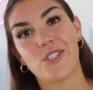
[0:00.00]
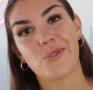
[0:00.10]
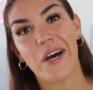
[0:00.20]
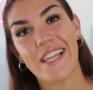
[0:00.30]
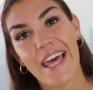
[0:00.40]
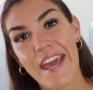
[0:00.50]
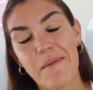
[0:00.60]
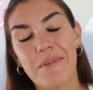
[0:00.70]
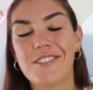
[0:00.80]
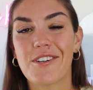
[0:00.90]
which is why
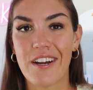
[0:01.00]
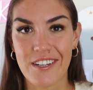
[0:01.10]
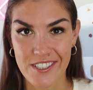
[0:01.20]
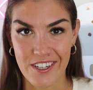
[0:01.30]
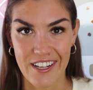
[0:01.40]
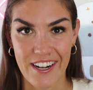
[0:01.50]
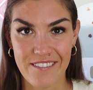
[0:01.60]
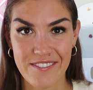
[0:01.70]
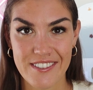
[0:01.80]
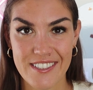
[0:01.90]
lamb is a great alternative.
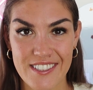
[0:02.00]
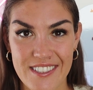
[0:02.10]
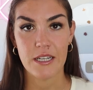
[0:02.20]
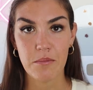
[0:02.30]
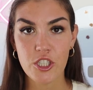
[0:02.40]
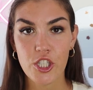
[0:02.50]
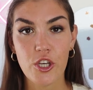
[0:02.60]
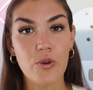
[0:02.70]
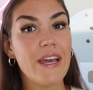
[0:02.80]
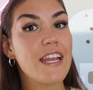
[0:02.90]
Number
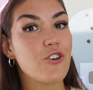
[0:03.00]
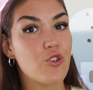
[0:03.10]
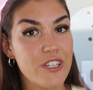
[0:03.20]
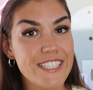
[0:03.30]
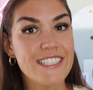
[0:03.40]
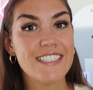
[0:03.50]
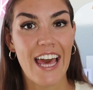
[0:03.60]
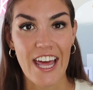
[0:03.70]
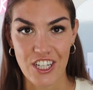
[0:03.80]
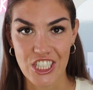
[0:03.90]
two, it increases
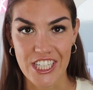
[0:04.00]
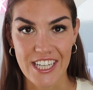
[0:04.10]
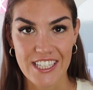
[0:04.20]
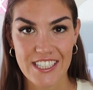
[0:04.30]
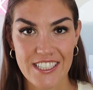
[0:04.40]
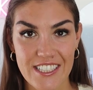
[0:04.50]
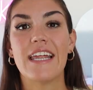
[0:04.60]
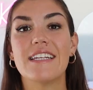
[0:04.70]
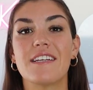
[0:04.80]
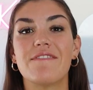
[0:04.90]
energy.
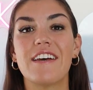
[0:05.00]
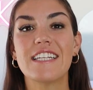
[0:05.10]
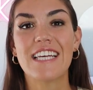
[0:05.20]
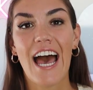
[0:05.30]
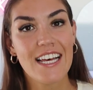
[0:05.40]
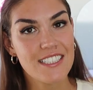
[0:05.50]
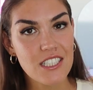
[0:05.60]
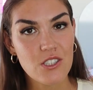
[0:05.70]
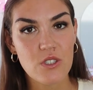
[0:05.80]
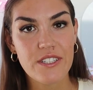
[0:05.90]
It is a
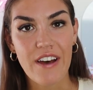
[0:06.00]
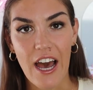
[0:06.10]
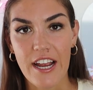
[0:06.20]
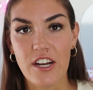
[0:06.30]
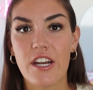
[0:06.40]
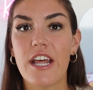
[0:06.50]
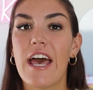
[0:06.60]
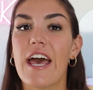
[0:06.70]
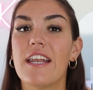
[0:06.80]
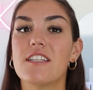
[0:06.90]
fantastic source of iron
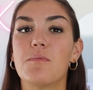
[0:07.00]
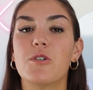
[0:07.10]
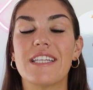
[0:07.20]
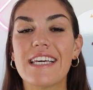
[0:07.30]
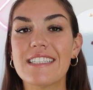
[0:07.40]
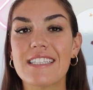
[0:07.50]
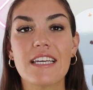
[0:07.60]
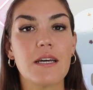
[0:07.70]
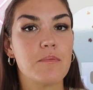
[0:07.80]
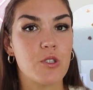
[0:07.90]
in its most
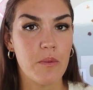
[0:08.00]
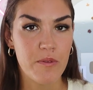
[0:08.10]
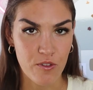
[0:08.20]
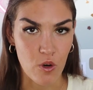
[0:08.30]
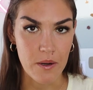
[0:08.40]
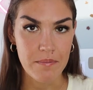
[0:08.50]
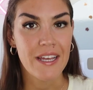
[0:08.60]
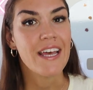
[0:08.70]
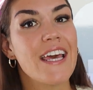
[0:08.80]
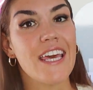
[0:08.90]
easily absorbed form,
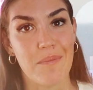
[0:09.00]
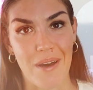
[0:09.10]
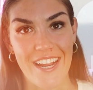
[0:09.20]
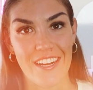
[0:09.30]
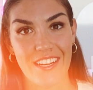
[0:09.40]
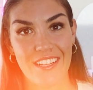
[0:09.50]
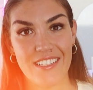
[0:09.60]
heme iron.